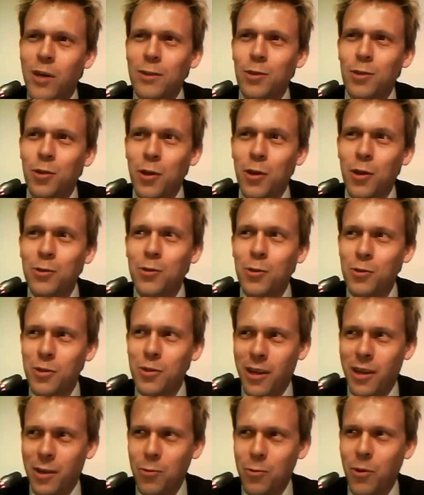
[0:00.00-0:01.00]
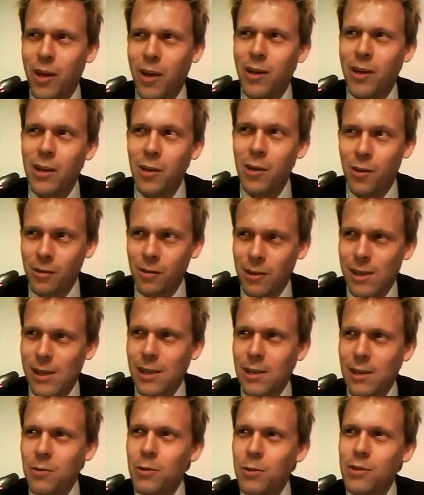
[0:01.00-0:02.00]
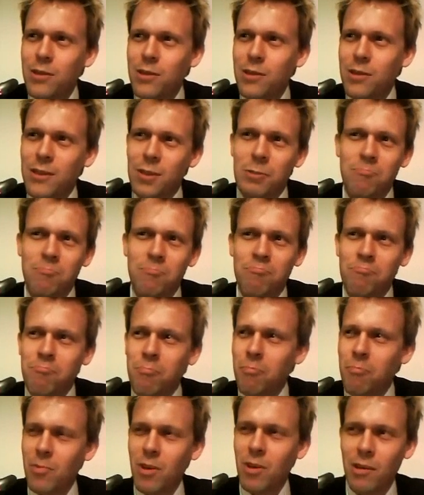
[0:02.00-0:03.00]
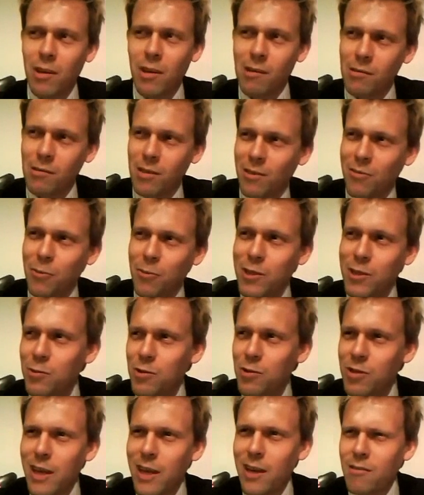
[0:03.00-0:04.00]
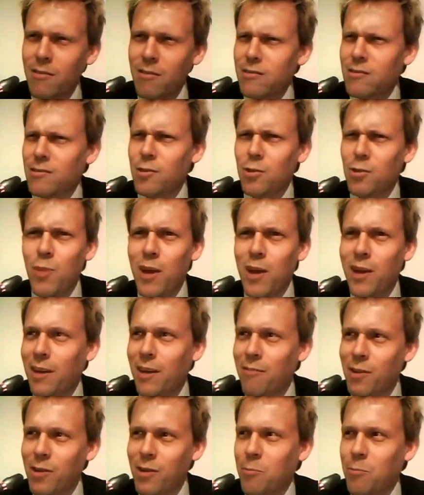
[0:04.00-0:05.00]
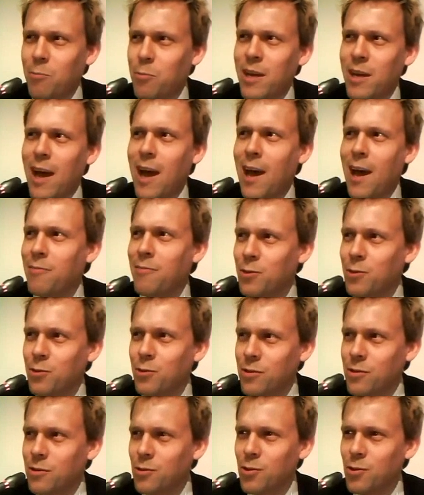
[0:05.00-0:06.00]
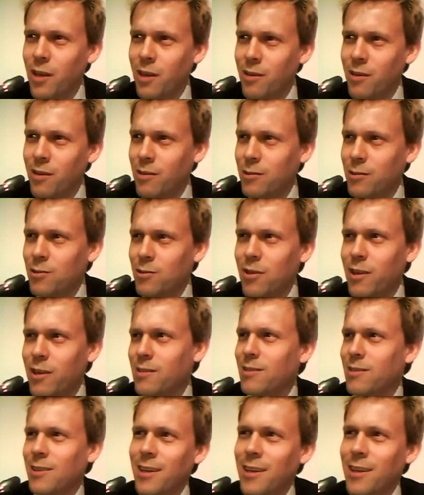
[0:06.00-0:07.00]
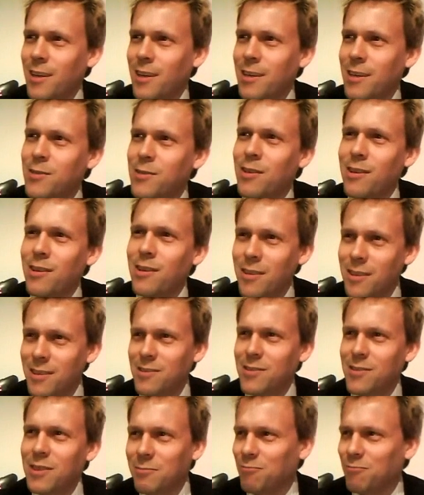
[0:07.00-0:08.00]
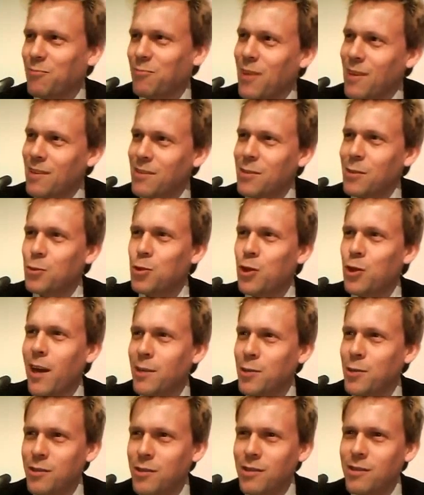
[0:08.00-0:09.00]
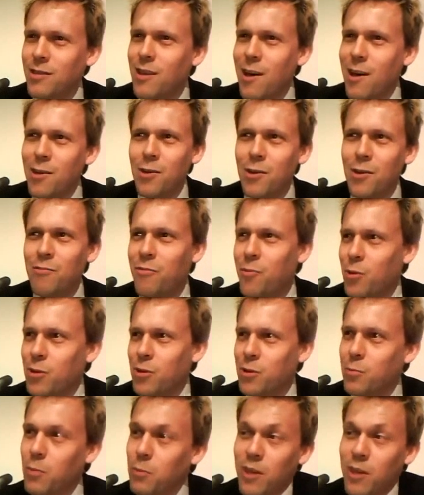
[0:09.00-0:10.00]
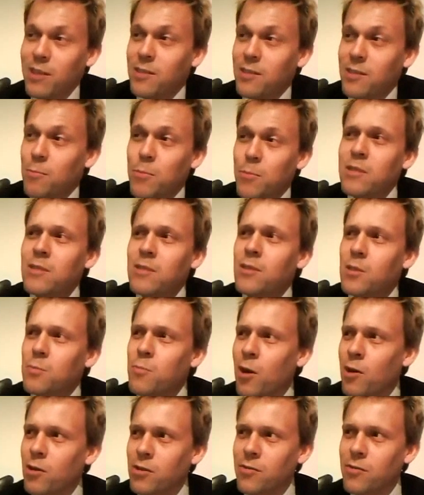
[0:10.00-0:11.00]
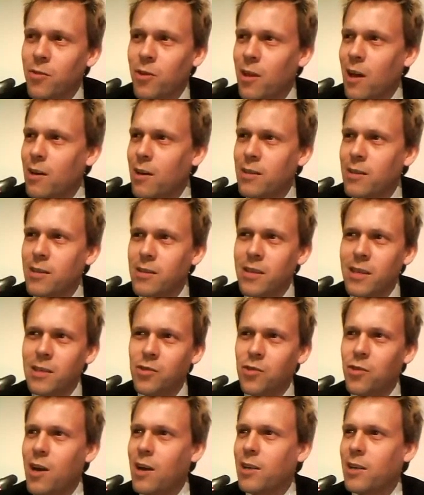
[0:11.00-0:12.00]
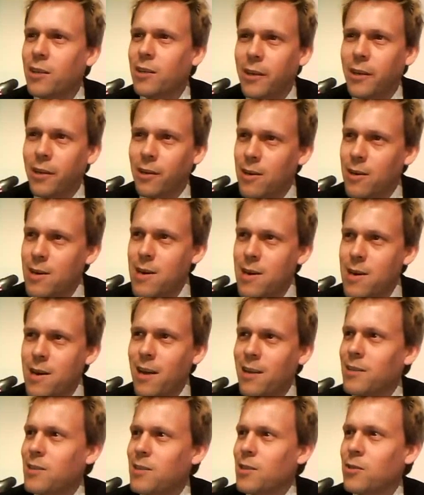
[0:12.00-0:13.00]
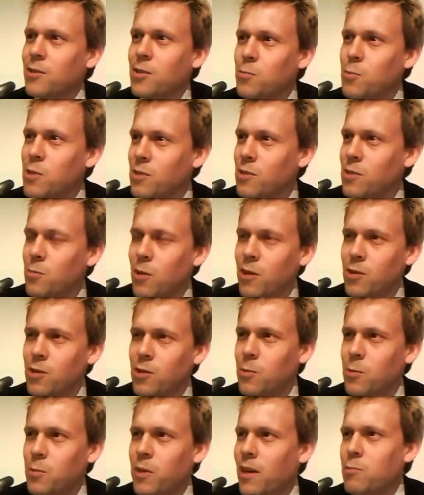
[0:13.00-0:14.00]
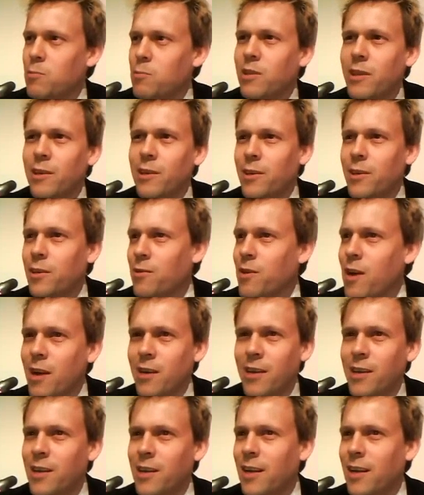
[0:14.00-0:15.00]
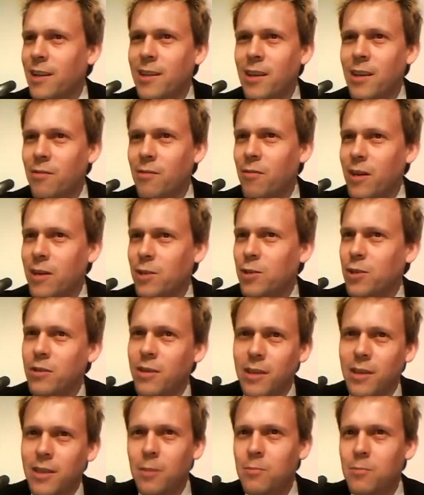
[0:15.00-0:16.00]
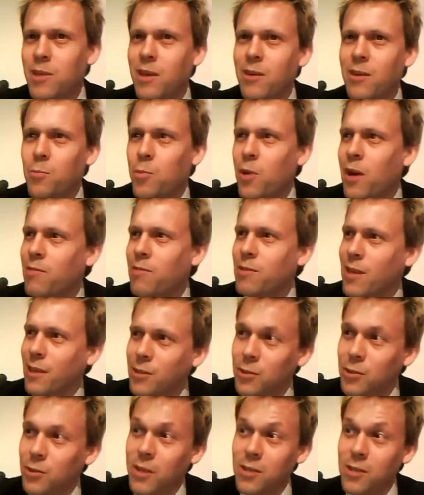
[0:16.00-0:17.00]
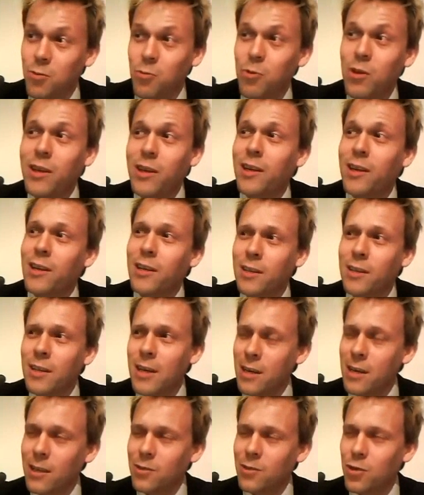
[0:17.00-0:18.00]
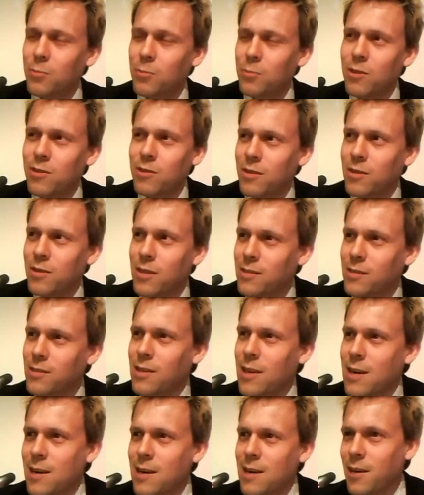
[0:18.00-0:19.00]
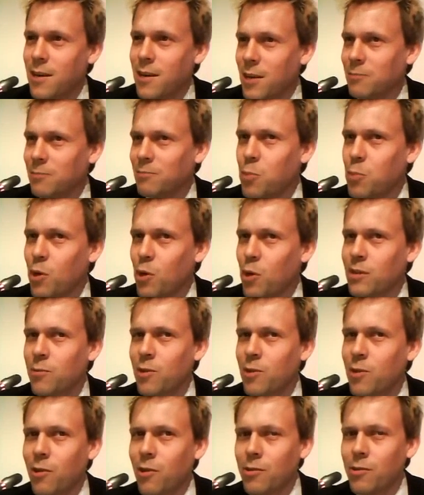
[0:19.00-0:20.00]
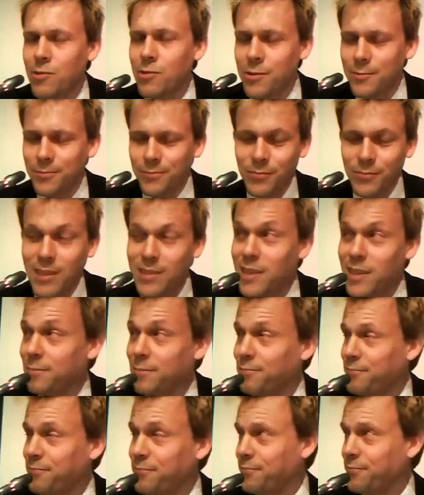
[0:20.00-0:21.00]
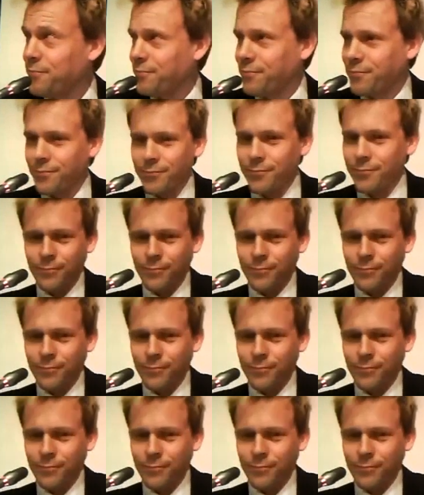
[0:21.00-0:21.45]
you guys should also take away here, which is, you know, if we do standards, don't make every company have to use those standards, right? It's a suggestion, not an enforcement, because the business models for a lot of these things are not clear. And until those business models become clear, you're not going to get the innovation that comes out of the private sector that's really going to contribute to these, you know, productivity growths. That's it.